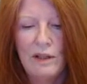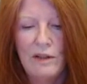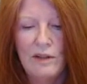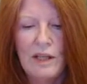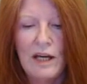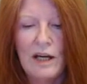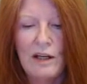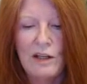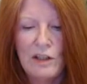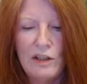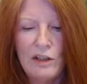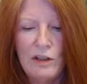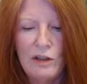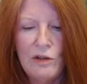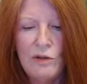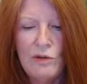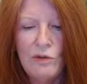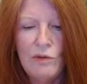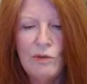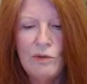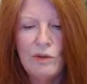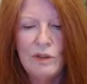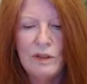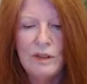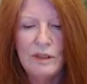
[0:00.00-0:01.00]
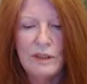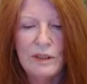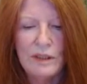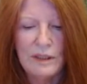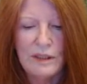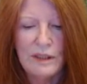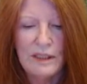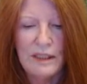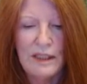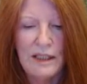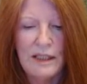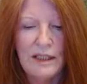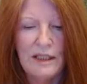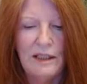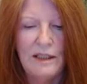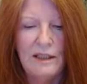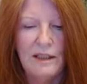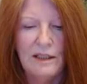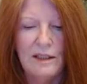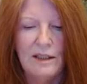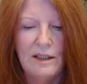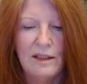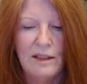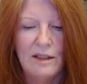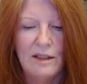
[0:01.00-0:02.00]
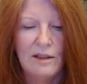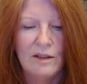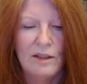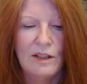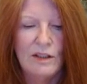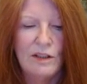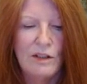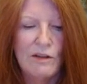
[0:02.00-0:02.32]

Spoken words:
that you see the